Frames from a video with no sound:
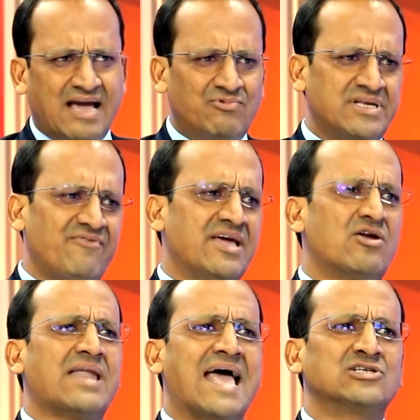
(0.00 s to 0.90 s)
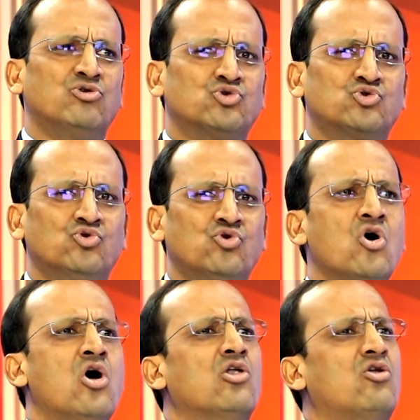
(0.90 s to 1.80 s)
I would say we are not as close to
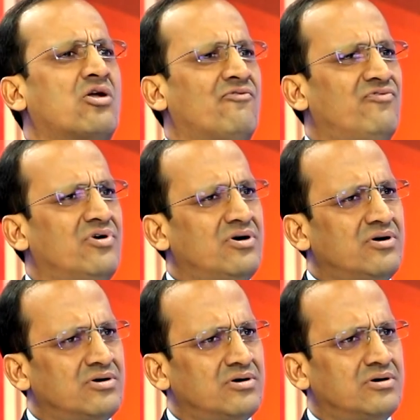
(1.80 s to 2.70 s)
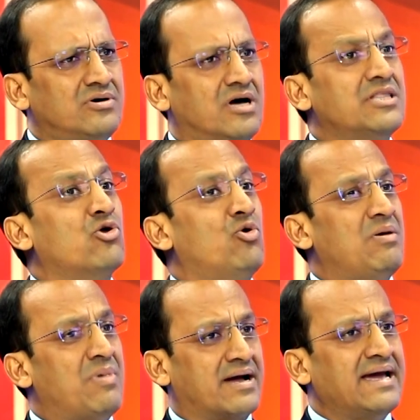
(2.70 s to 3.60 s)
a lot of other
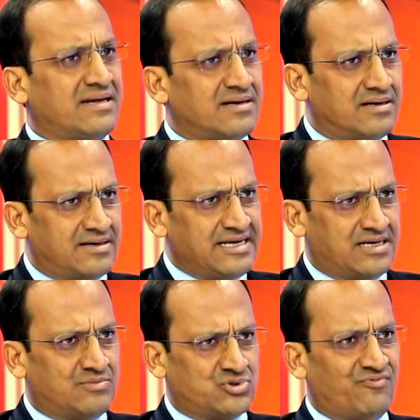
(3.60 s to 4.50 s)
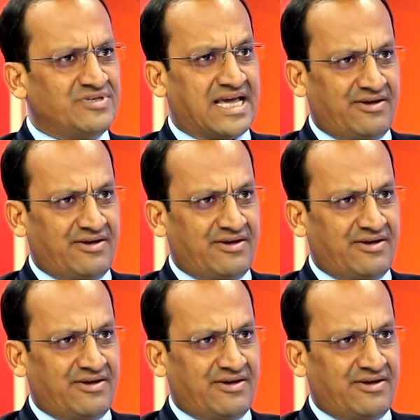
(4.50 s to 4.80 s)
global market in terms of which are